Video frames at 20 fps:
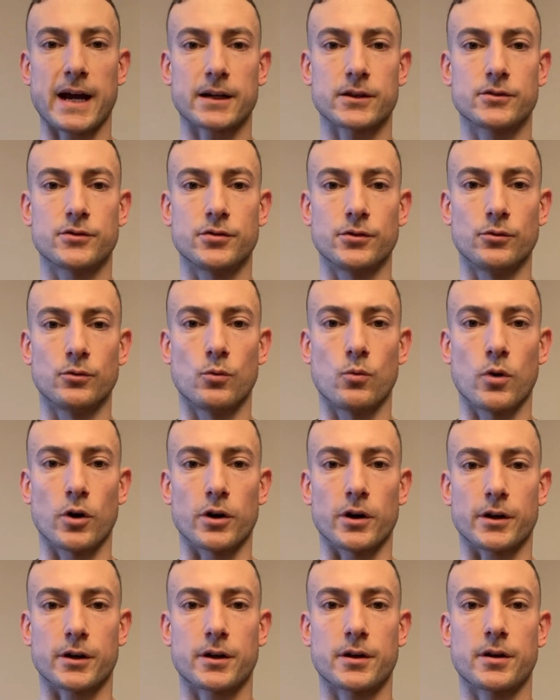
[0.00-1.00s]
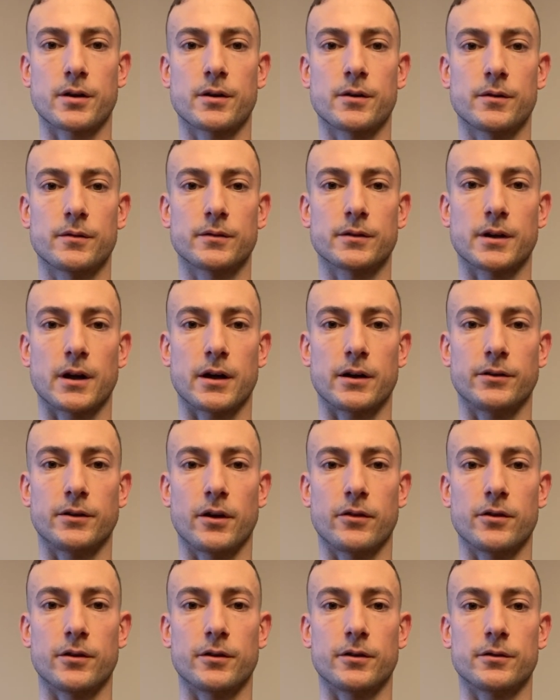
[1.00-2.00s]
to work. Got
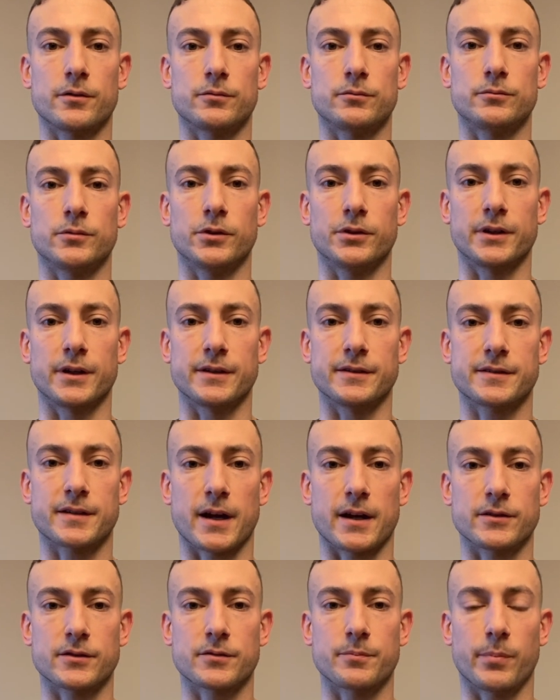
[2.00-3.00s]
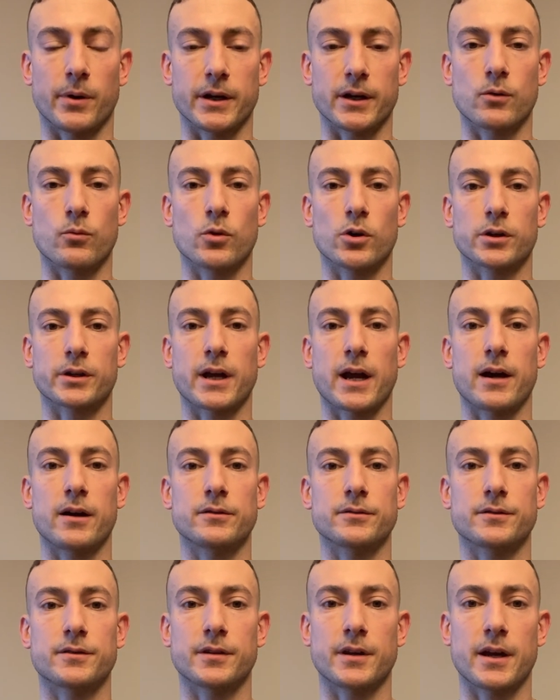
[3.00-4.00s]
another really intense bike
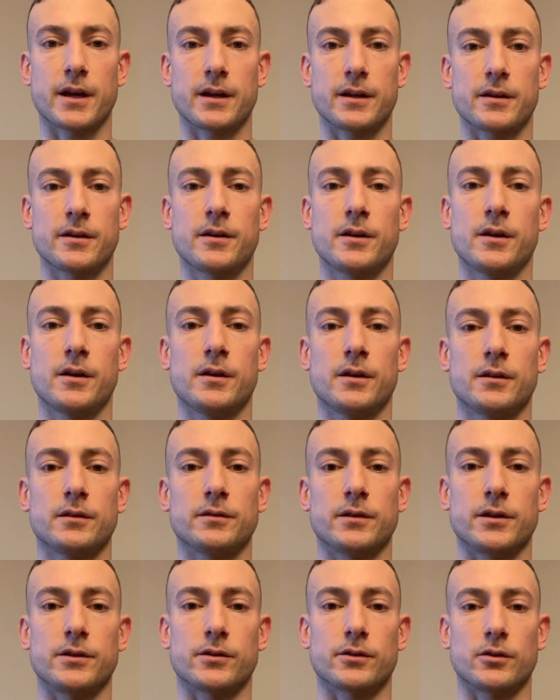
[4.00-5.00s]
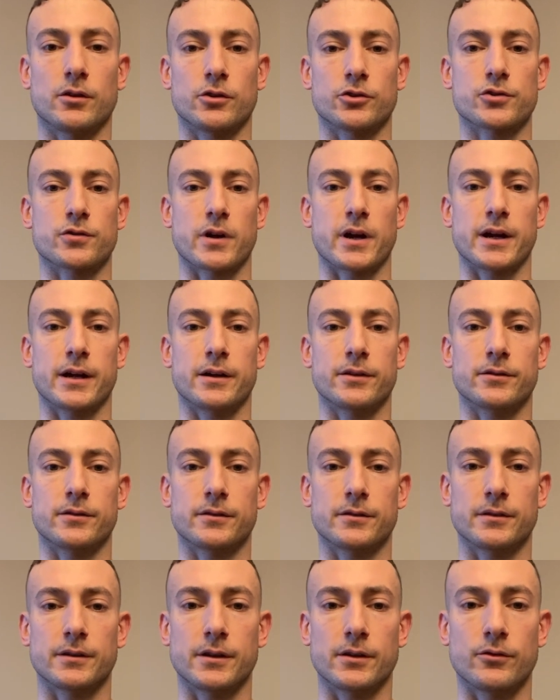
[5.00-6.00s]
workout today that you can all try
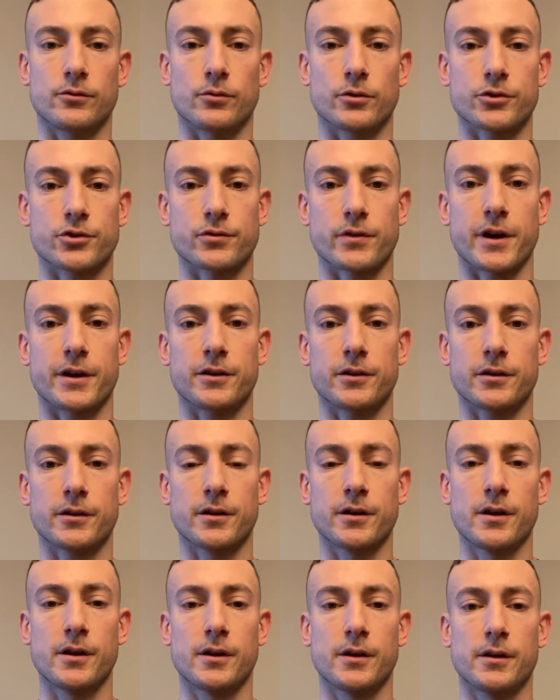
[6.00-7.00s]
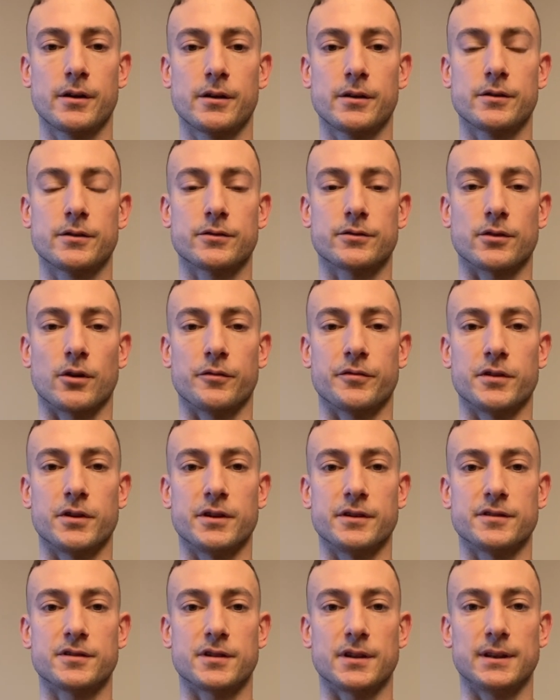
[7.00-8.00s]
on the indoor trainer. So if you
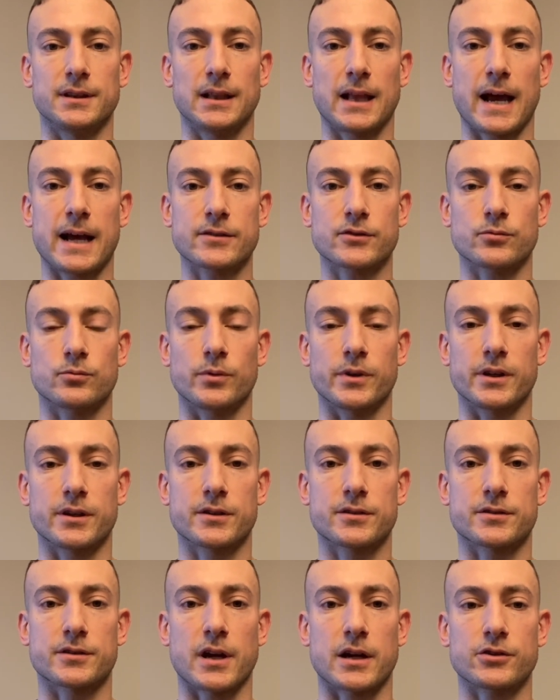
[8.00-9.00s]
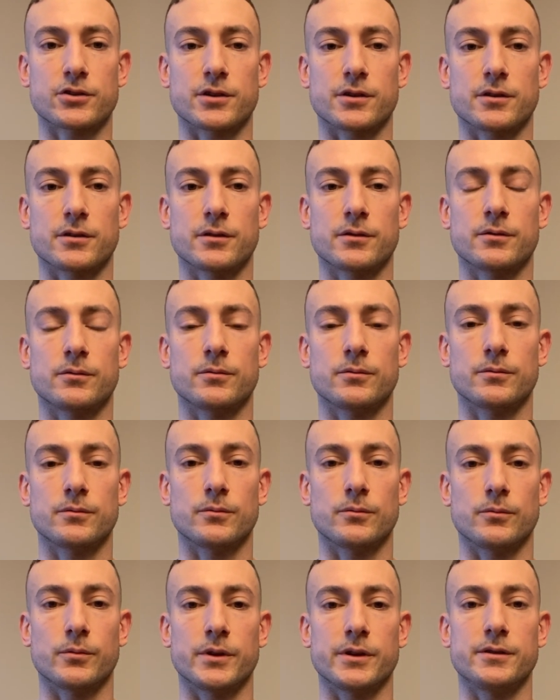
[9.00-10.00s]
didn't see last week's session,
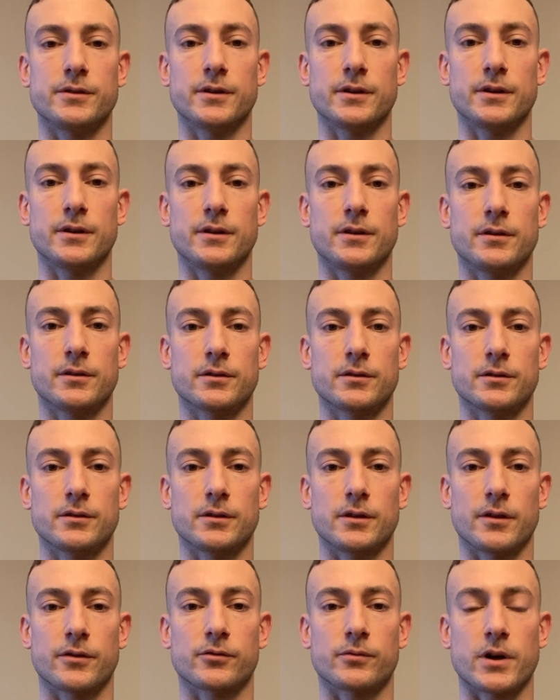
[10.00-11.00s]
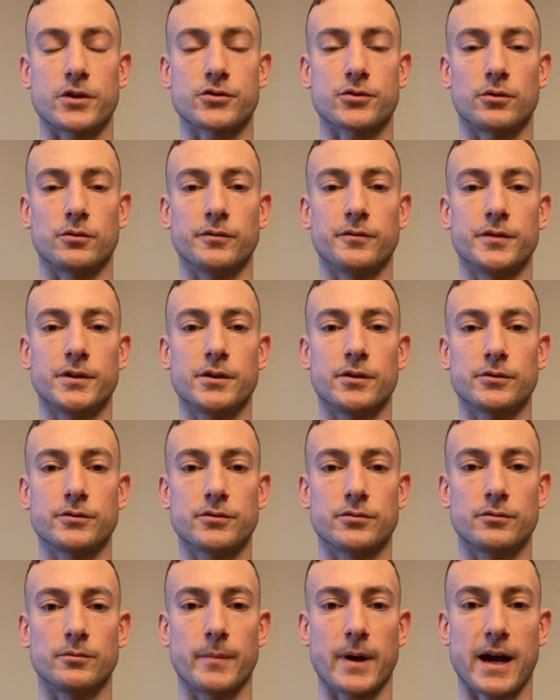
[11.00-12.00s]
we did a threshold
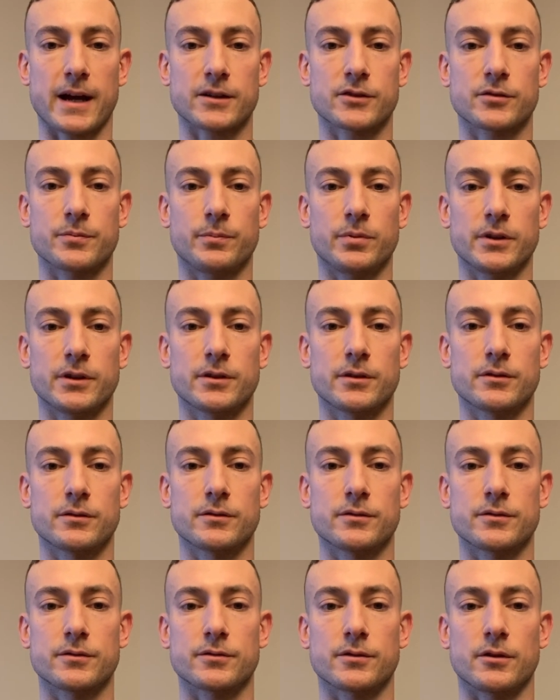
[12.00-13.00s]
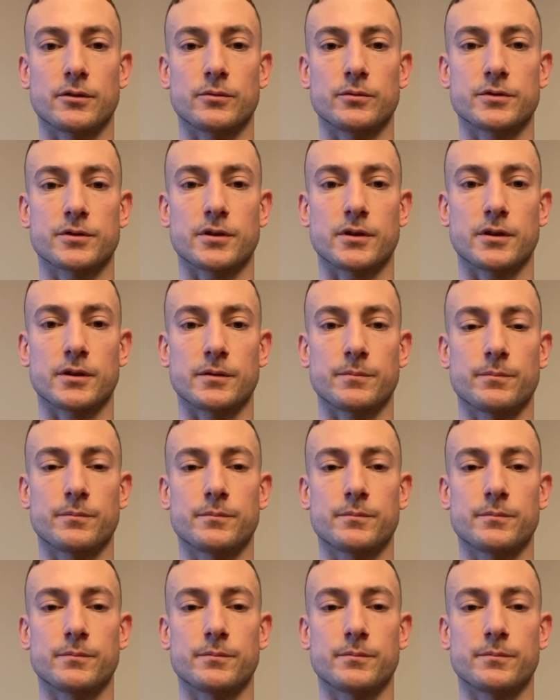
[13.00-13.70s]
VO2 Max split. So it was a